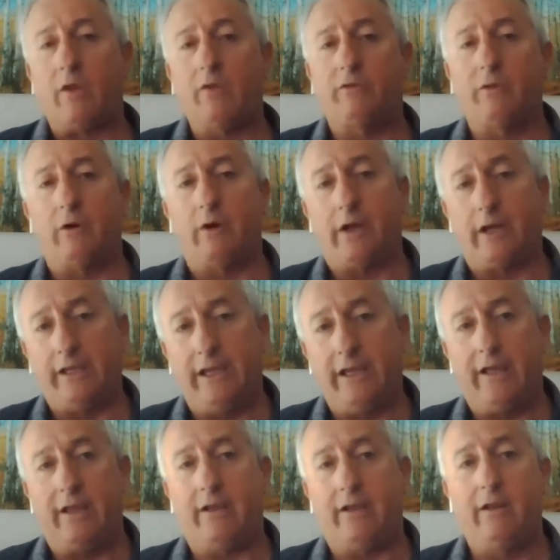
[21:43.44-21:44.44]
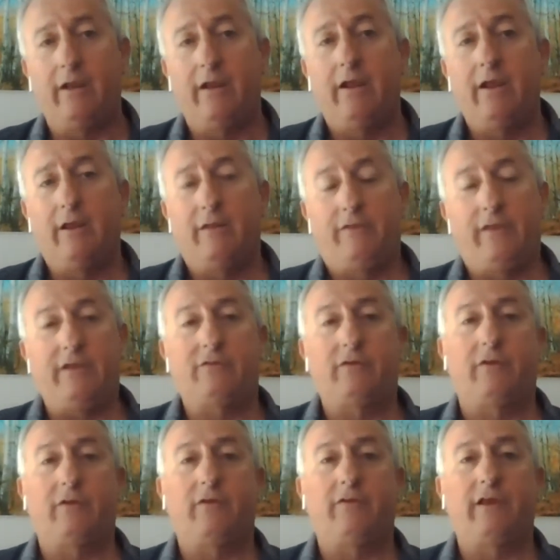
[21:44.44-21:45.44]
So again, these
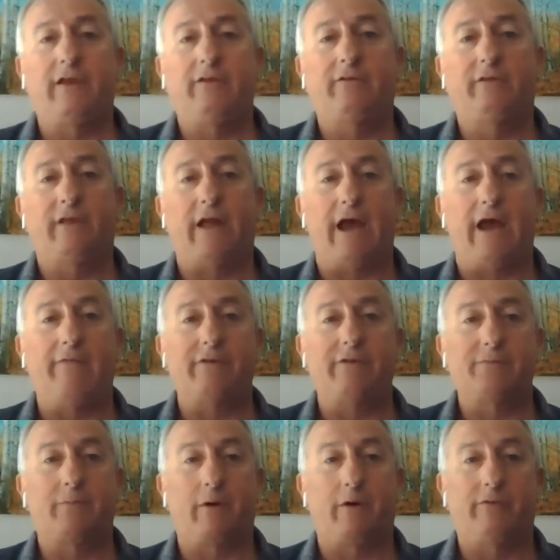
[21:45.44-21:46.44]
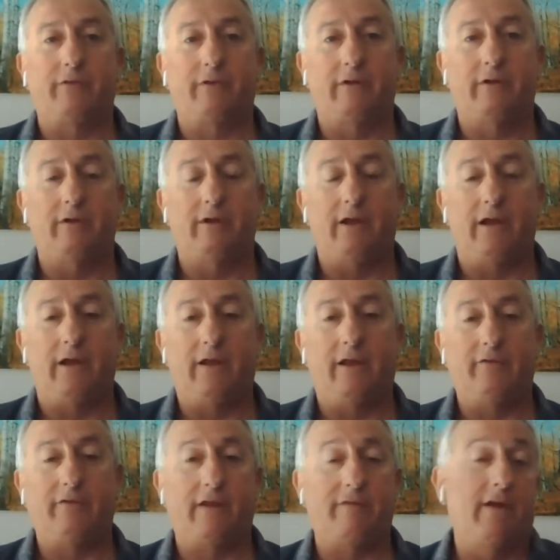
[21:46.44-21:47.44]
are the things that the average person
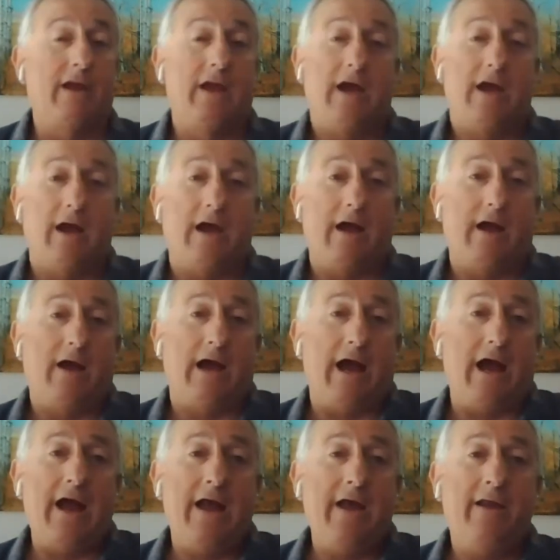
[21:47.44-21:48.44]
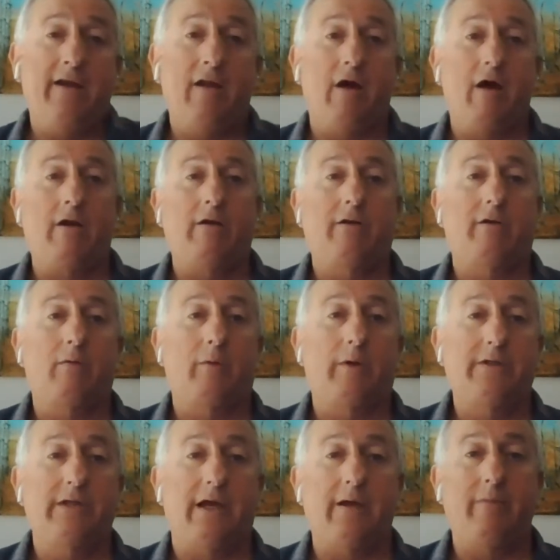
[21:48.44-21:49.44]
doesn't have. I had an auditor
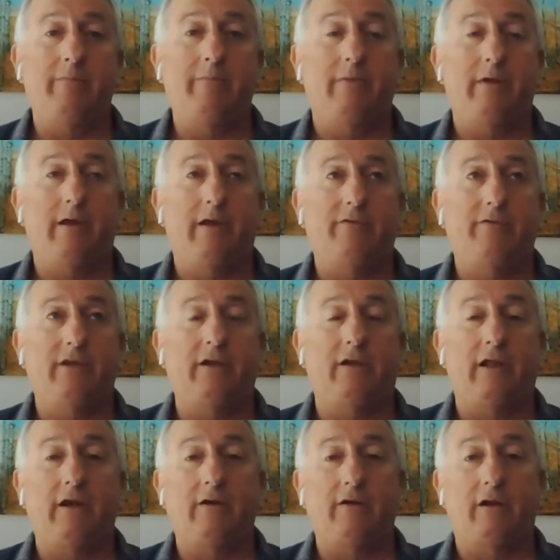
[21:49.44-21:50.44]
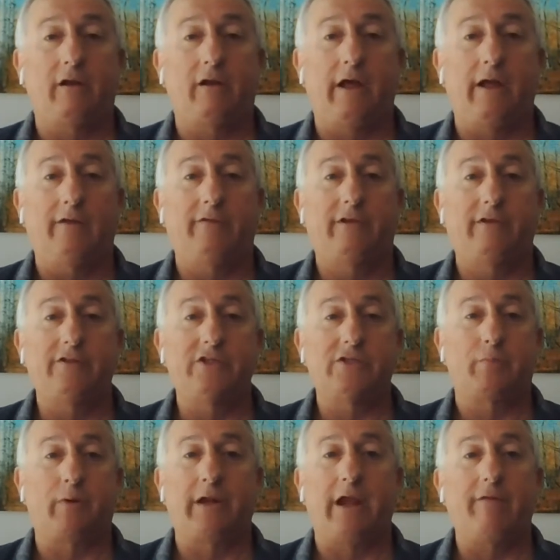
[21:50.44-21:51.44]
one time send a letter to a client and said,
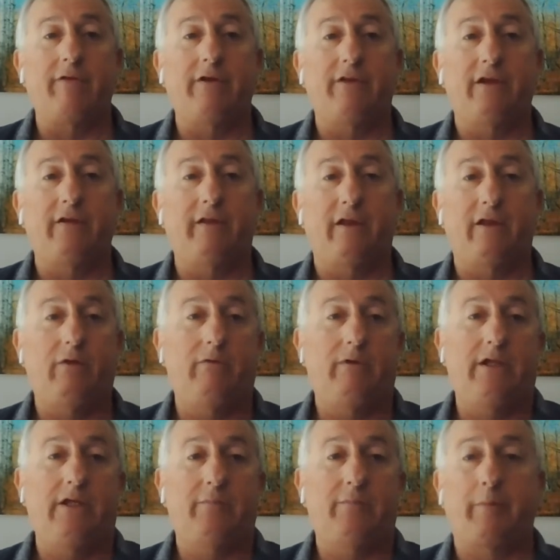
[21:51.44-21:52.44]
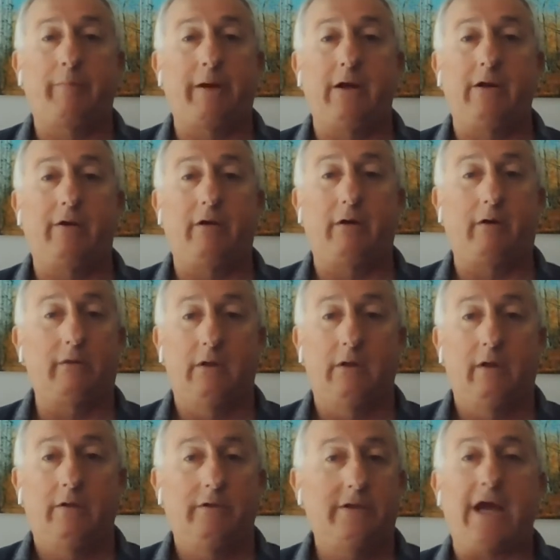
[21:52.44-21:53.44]
"Just bring everything that you did to prepare your
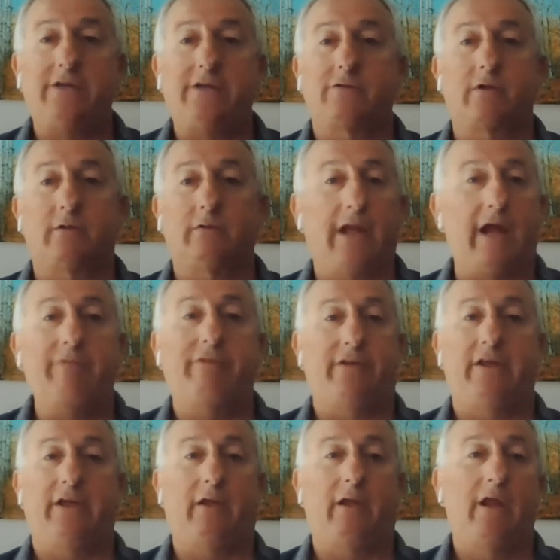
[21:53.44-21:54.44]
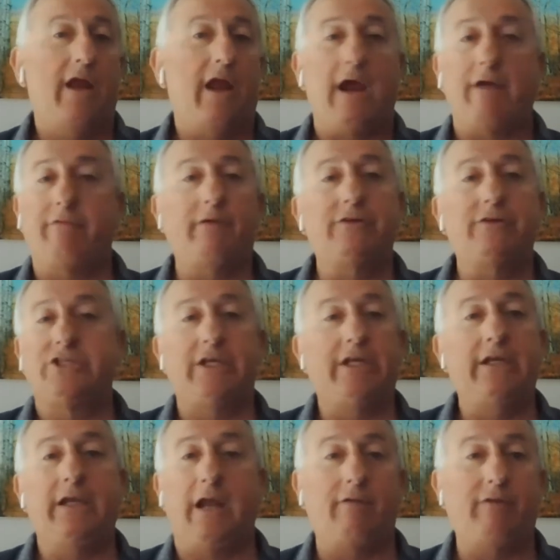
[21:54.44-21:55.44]
tax return, everything, every
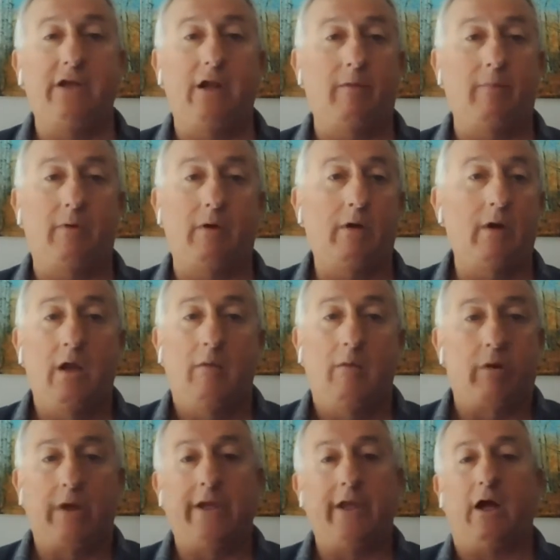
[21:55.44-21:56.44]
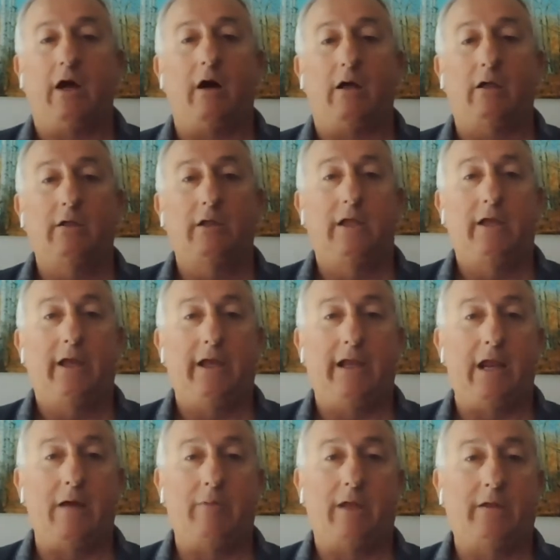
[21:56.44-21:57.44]
receipt, every number, bring it all."
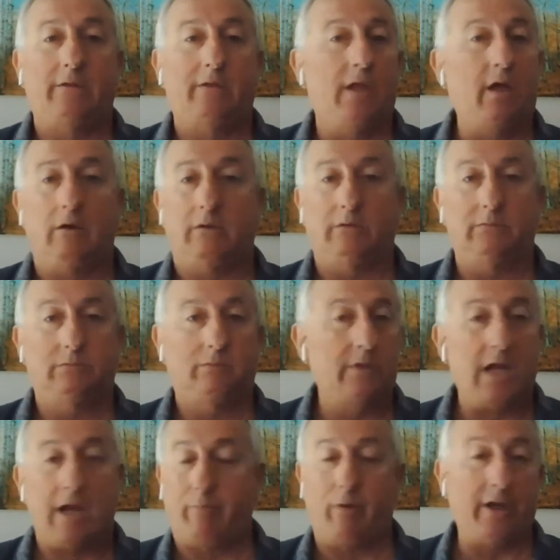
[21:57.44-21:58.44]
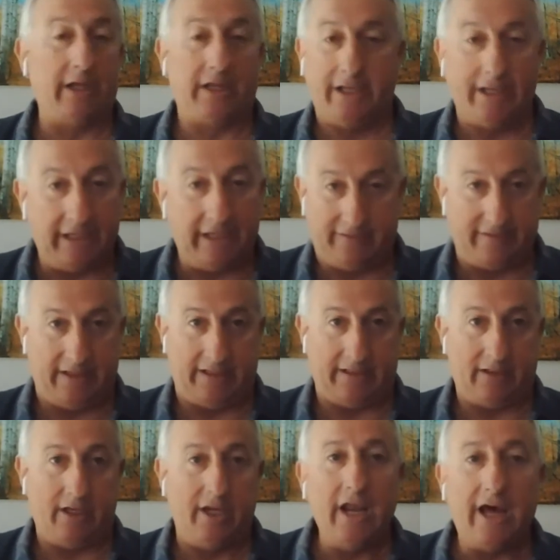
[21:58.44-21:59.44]
And I'm like, "No, we're not bringing anything,
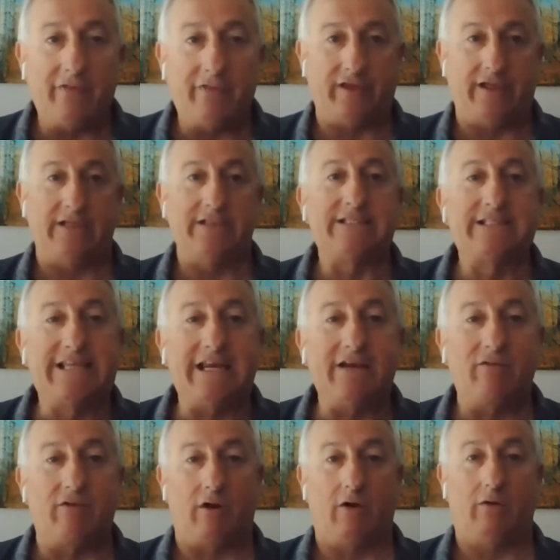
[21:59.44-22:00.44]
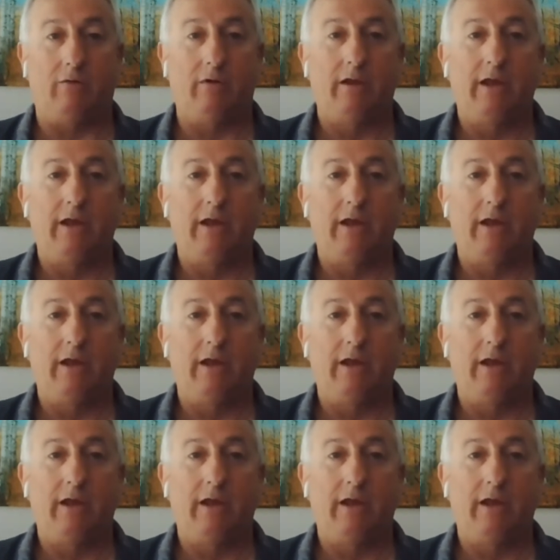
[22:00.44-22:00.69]
nothing, zero."